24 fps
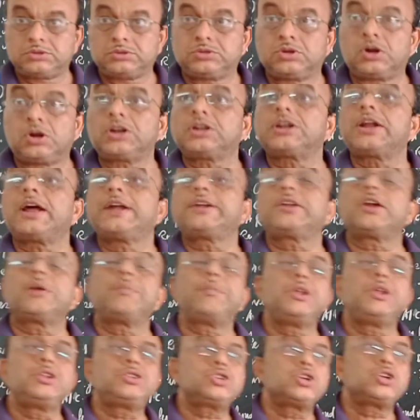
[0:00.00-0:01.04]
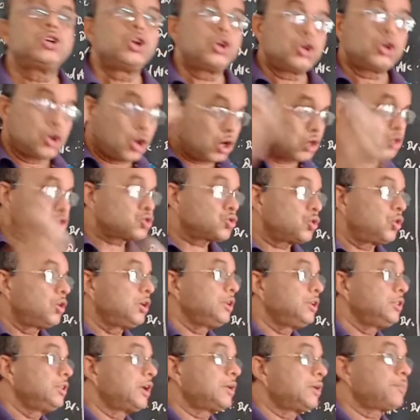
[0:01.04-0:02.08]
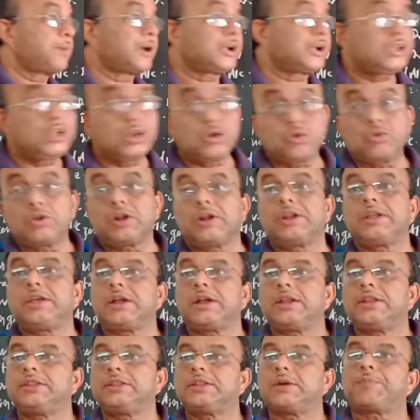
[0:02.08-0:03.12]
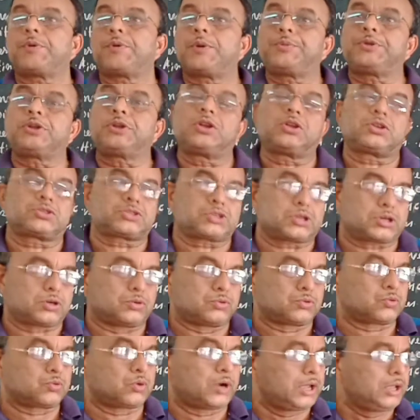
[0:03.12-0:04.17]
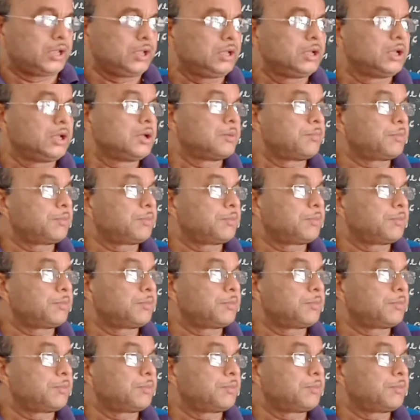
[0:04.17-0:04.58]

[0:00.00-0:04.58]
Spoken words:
Not write off means not shown in that particular year in the profit and loss account. Why?